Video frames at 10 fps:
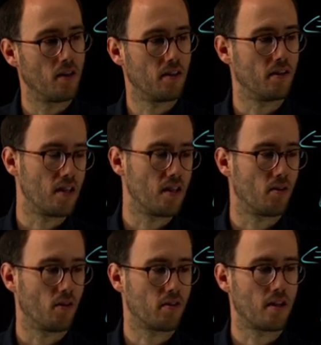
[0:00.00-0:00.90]
the
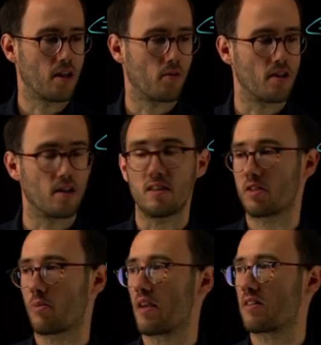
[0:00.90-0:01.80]
ordinary least
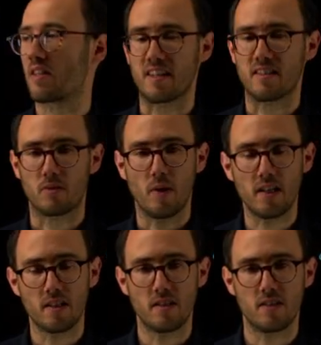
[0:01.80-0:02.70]
squares against the
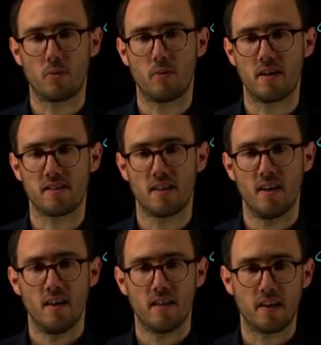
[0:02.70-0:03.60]
weighted least squares.
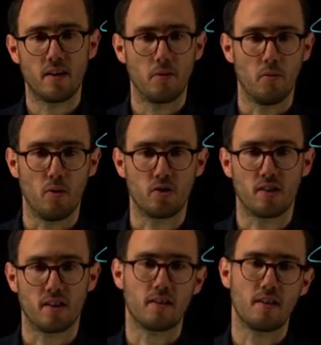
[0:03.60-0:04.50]
Thank you for
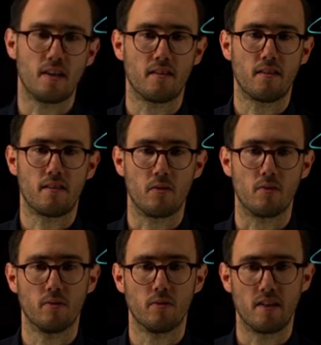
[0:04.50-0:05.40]
watching and see
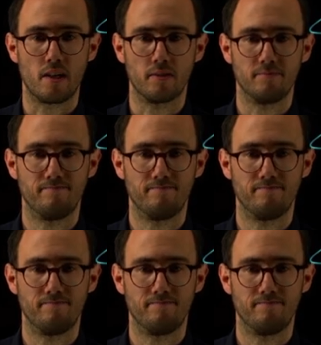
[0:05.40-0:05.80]
you there.